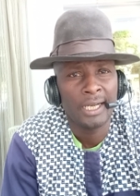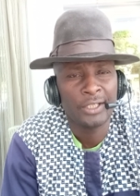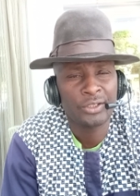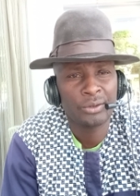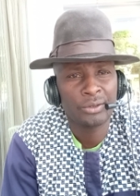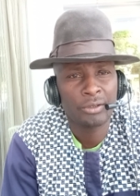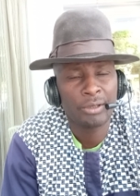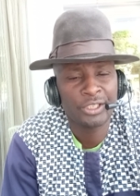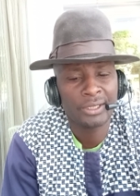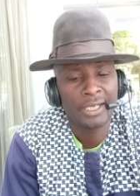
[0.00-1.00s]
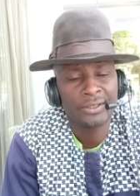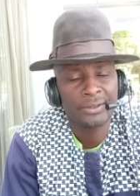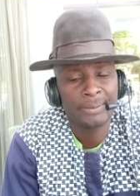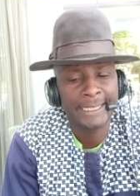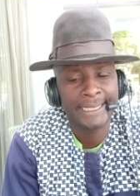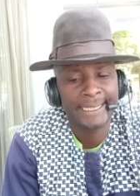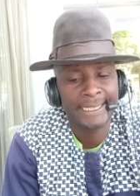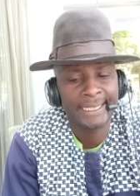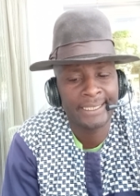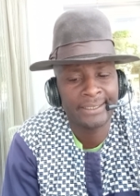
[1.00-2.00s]
And so the question has to be
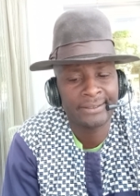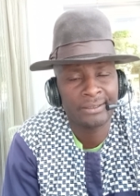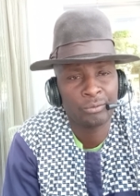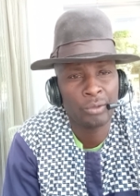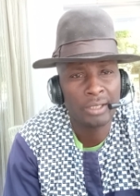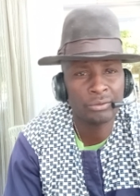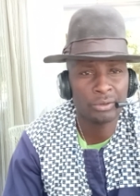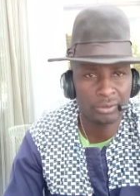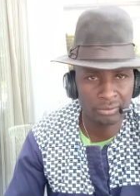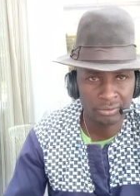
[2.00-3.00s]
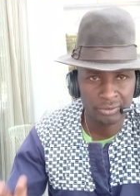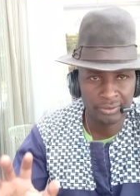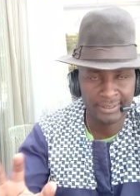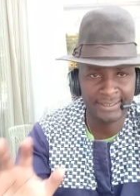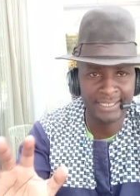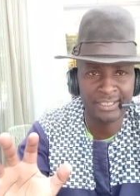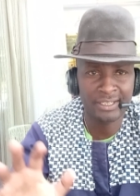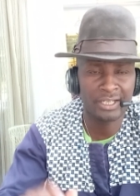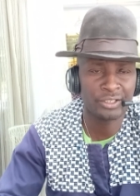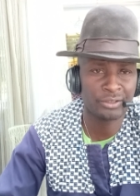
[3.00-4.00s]
is what role do these
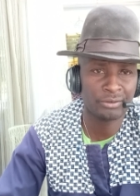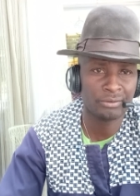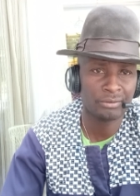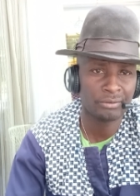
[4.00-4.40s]
international